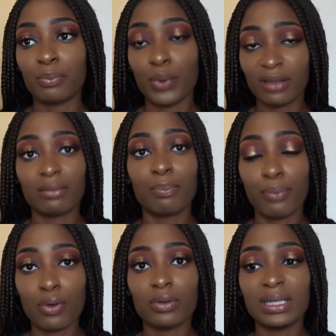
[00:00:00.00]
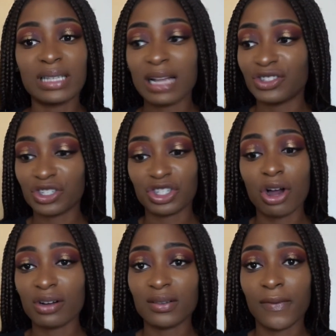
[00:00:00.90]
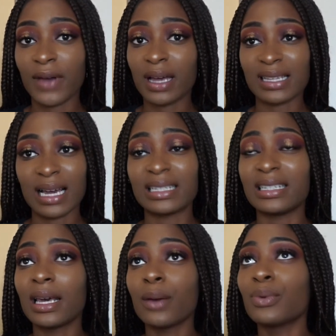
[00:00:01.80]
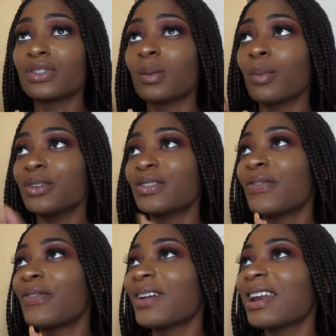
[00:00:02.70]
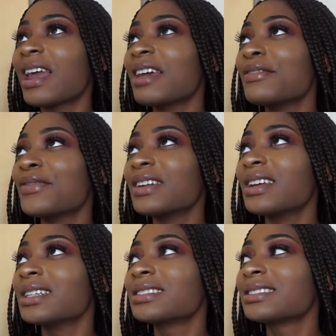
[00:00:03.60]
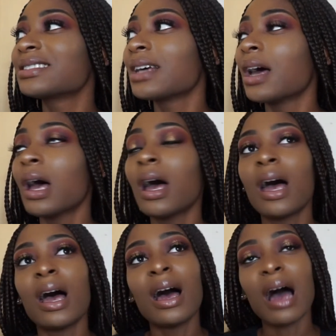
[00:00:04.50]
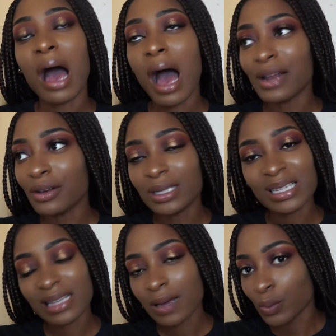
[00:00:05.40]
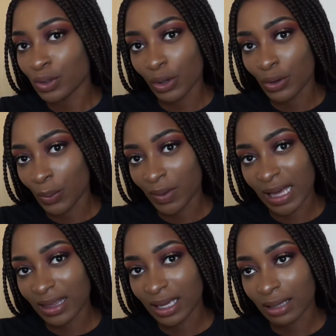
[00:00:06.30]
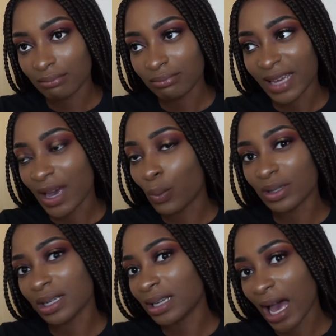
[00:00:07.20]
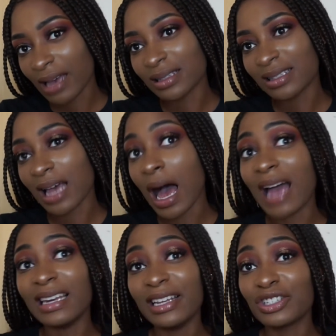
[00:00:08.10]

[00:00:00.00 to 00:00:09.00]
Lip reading: with prawns and just chunks of feta scattered. It was the most flavourless. I don't understand what's going on with that thing. It wasn't nice. I